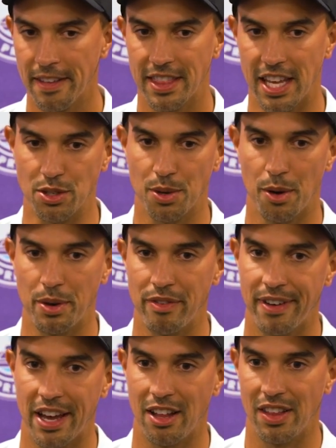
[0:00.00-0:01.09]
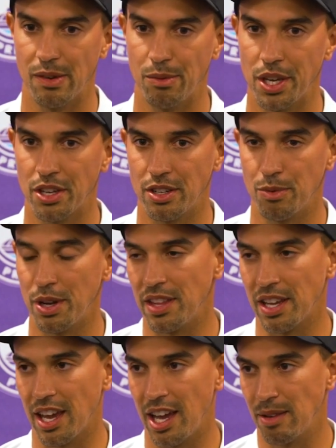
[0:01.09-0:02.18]
that's where we felt we could win
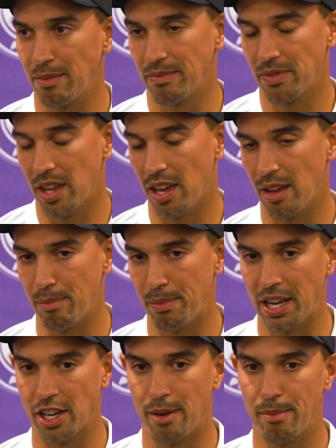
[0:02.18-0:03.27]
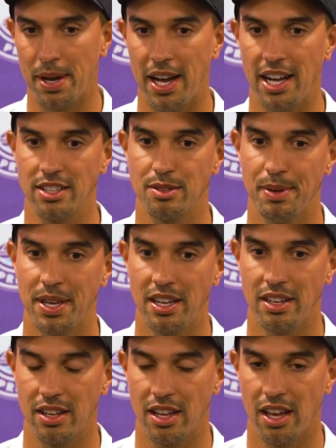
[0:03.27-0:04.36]
the game, um, being compact,
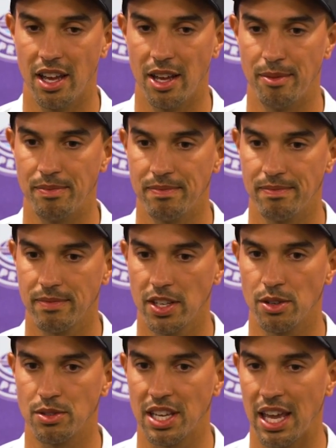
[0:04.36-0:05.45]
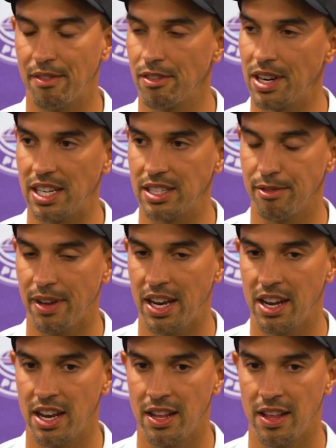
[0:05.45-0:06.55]
being um, you know together in our
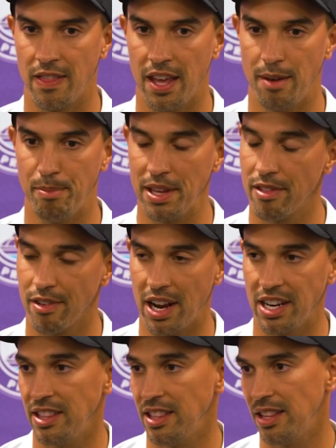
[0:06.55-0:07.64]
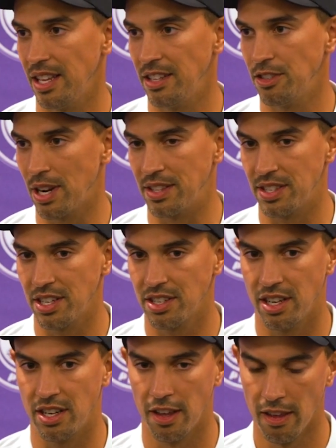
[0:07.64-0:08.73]
defending, and then be threatening in
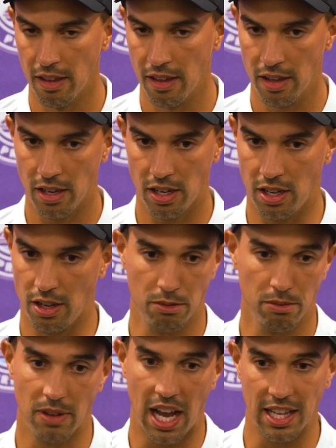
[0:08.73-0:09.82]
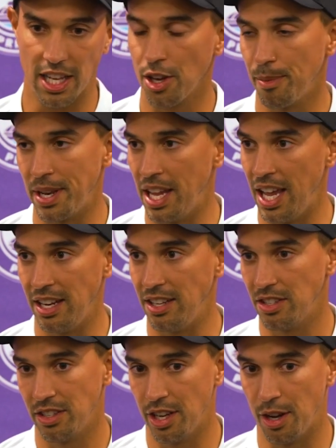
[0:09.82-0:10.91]
transition you know, Ali coming
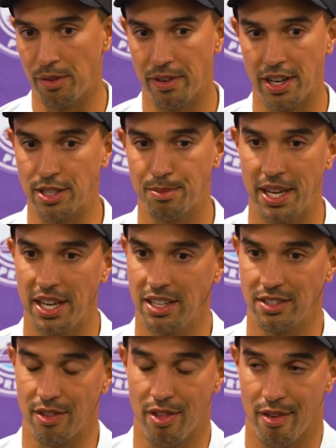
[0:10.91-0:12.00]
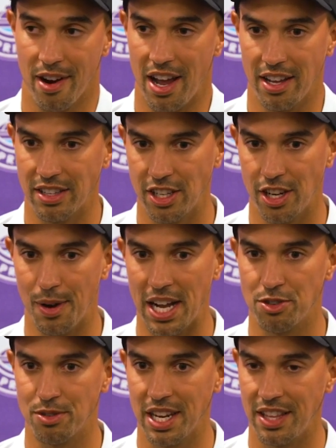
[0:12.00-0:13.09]
in, you know, with her speed is a threat. You know,
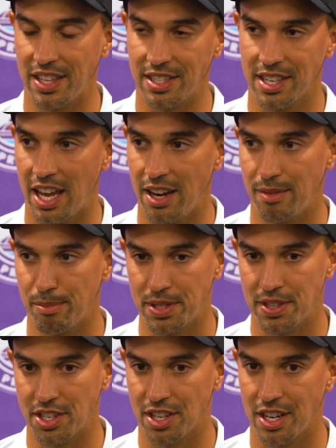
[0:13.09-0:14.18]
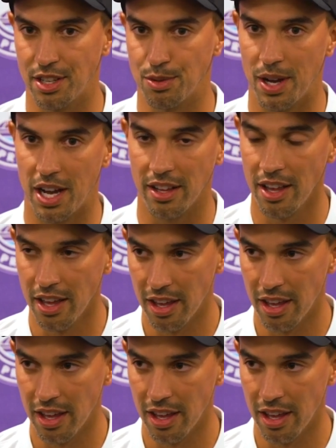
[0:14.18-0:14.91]
Adri in the 10 position as well